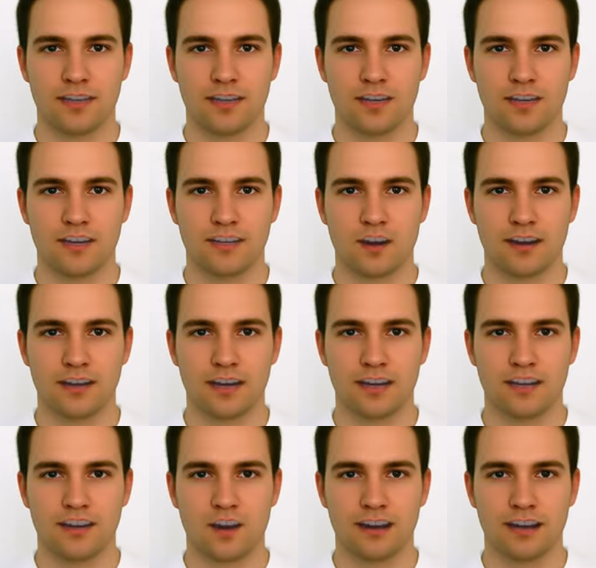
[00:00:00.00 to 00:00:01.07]
As a
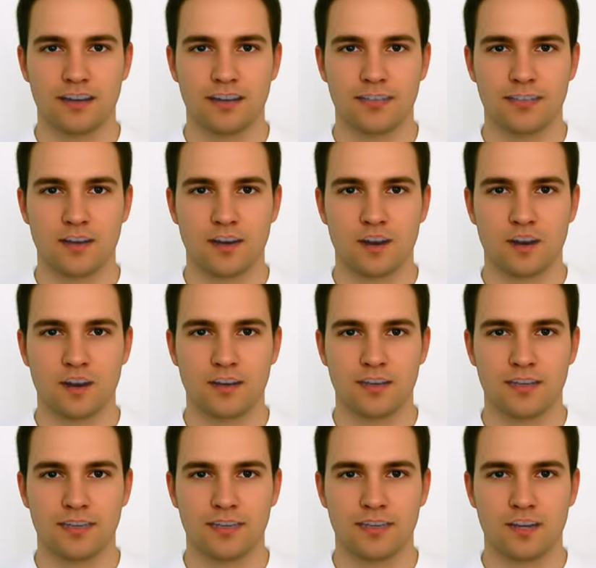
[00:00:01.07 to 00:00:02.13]
country district,
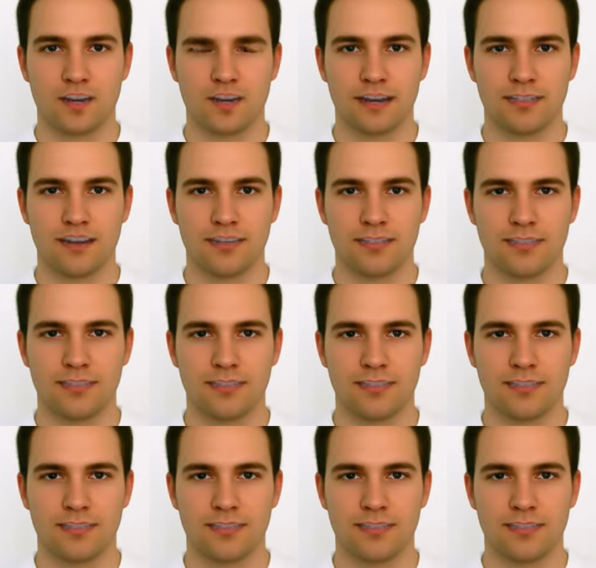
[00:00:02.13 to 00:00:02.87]
road, etc.